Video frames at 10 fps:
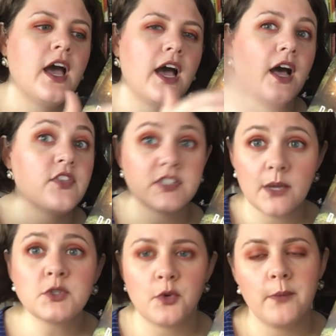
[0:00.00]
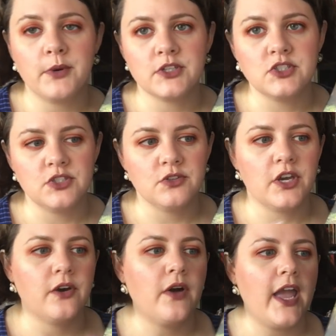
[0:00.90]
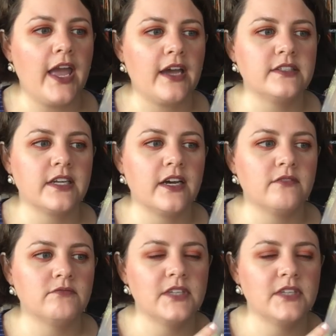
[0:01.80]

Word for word: Uh, the subsequent books do though, and um,